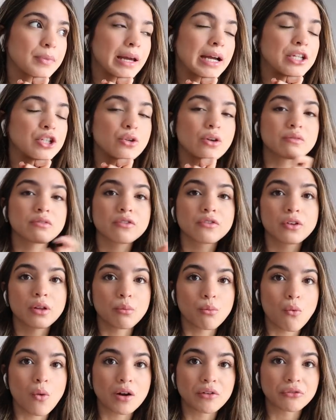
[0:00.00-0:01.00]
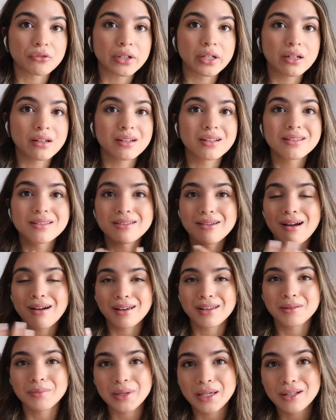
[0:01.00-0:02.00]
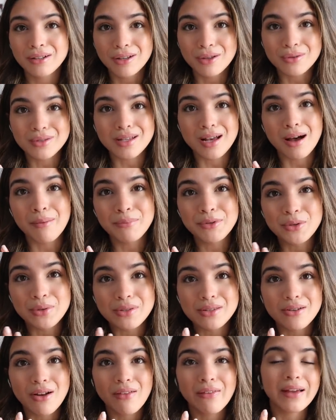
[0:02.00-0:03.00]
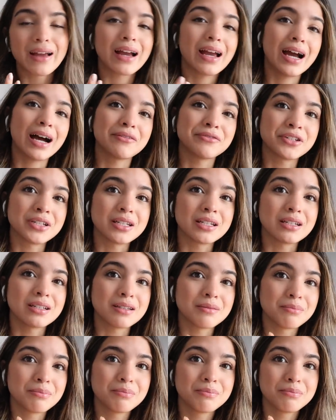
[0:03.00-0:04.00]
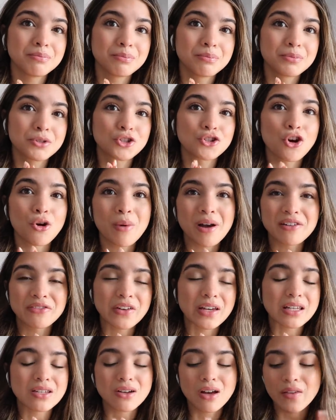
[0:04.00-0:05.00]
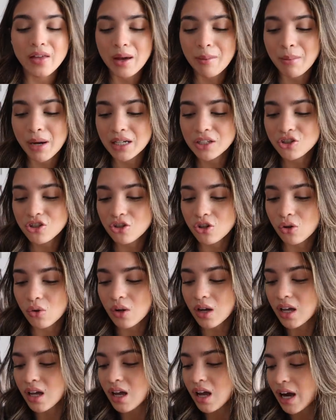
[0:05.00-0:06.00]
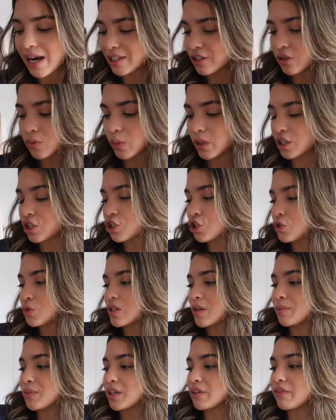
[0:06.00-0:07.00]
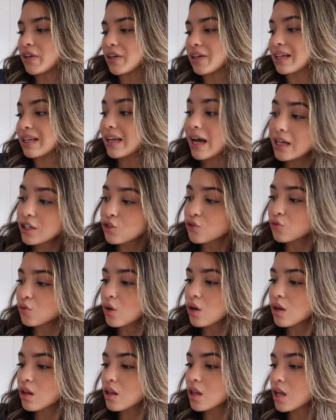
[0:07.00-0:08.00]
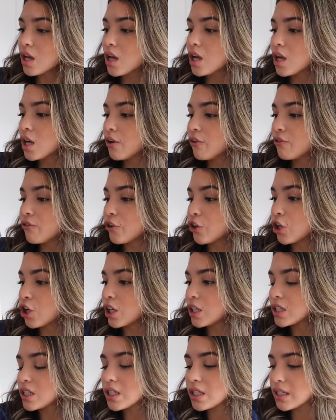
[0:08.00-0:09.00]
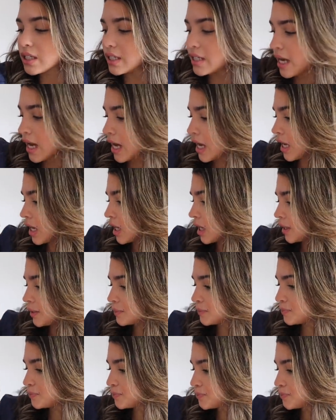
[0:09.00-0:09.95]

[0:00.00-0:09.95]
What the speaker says: I do have to film one reel. It's not gonna be close up, so it's not like I have to show my face all that much, so I just wanted to do something very natural for today.